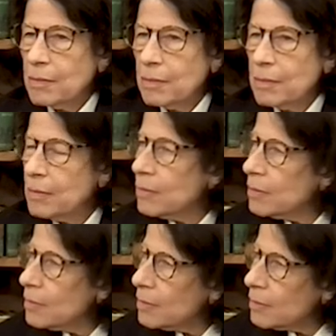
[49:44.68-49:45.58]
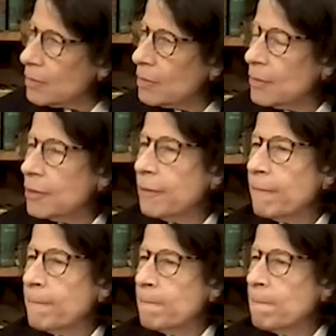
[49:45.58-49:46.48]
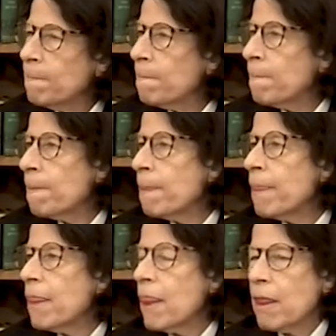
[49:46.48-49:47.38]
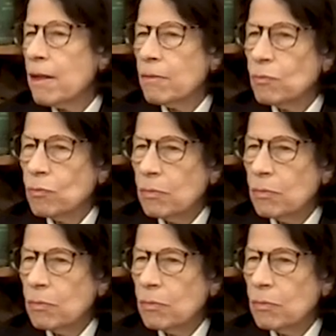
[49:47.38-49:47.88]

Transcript: The person shown says nothing.